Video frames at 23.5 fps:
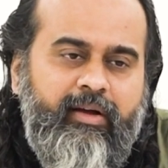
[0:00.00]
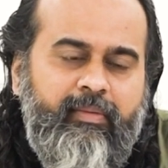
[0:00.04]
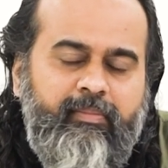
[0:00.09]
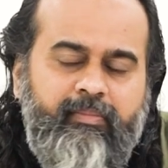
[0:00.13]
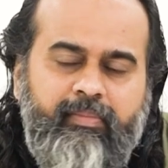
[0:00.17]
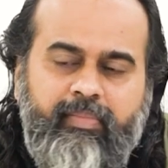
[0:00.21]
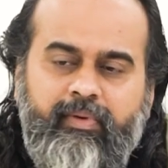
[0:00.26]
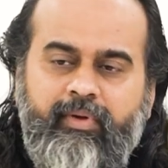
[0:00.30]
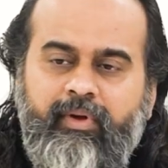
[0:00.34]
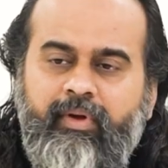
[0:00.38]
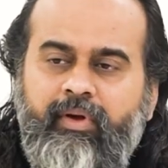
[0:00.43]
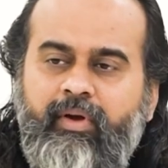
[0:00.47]

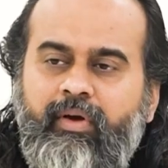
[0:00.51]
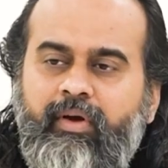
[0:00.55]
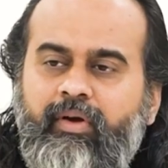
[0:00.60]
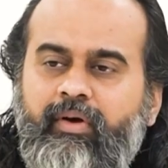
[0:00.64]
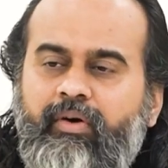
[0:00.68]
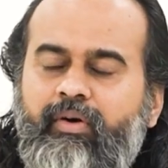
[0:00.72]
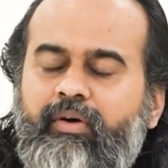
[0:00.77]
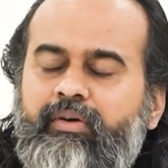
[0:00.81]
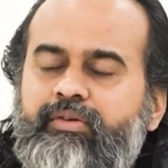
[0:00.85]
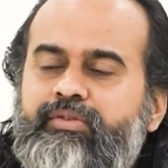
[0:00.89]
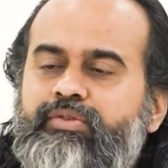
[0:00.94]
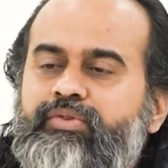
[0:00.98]
up
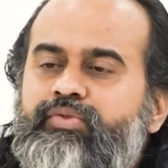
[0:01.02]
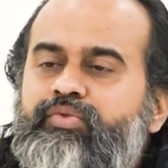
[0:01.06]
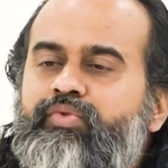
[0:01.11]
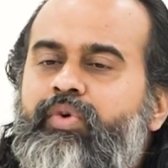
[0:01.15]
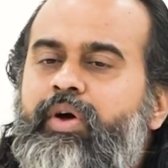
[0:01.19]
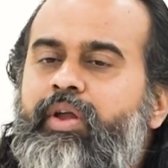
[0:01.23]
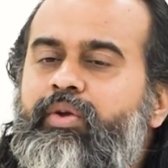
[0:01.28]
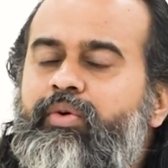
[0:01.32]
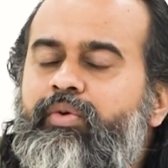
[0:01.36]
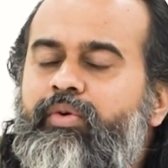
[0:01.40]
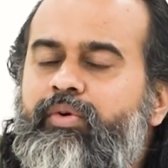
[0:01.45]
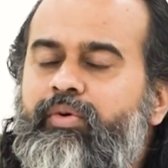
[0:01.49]
or
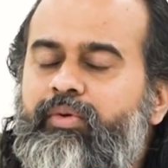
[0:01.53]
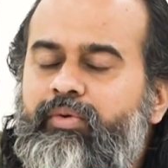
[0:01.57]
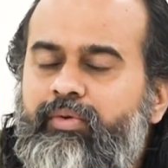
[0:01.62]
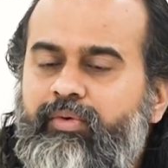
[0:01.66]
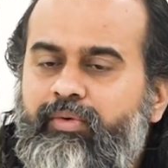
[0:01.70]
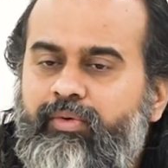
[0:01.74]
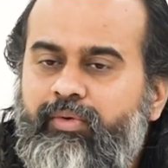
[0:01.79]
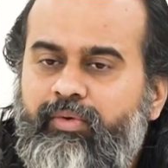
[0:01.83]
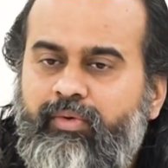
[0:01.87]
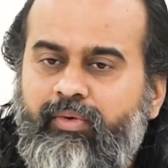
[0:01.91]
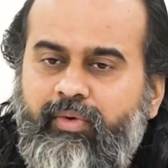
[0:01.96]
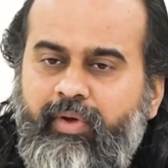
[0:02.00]
swallow
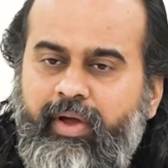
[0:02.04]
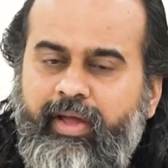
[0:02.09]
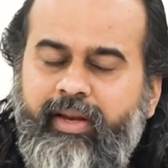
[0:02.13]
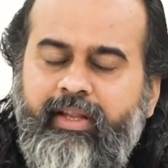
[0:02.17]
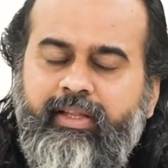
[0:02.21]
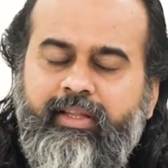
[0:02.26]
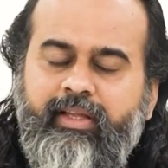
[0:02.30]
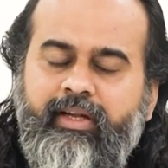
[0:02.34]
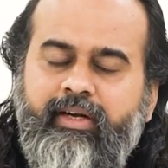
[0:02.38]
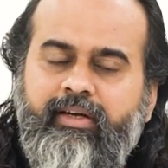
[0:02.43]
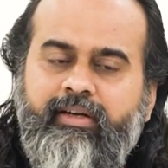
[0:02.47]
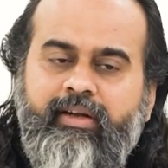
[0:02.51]

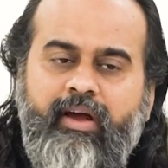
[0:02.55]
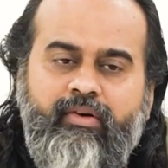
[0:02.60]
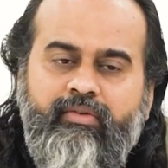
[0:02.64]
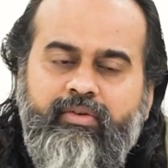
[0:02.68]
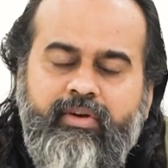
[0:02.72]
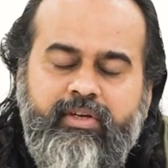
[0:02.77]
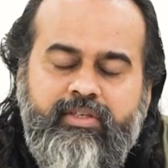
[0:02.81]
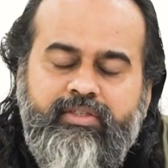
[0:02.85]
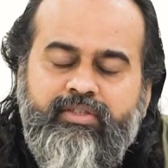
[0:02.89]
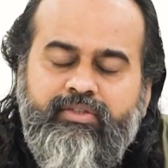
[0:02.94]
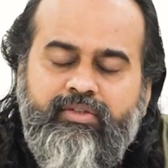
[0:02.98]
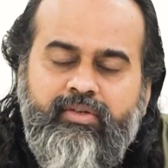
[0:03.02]
anything
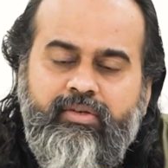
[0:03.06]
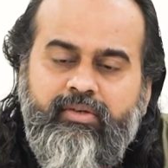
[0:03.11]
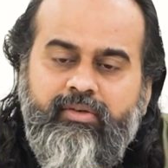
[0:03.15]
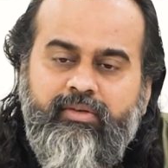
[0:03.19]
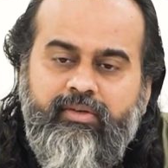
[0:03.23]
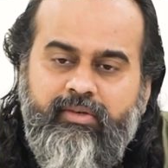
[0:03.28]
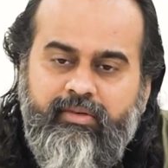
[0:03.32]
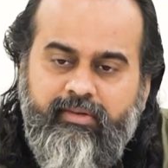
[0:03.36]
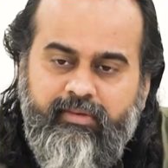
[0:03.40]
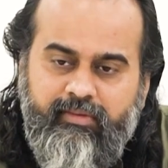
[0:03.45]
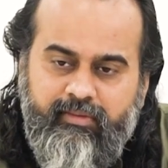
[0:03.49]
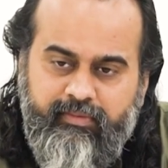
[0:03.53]
down its
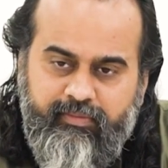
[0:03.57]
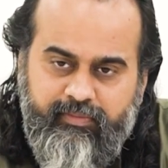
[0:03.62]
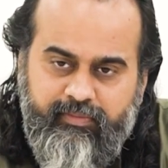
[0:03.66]
throat.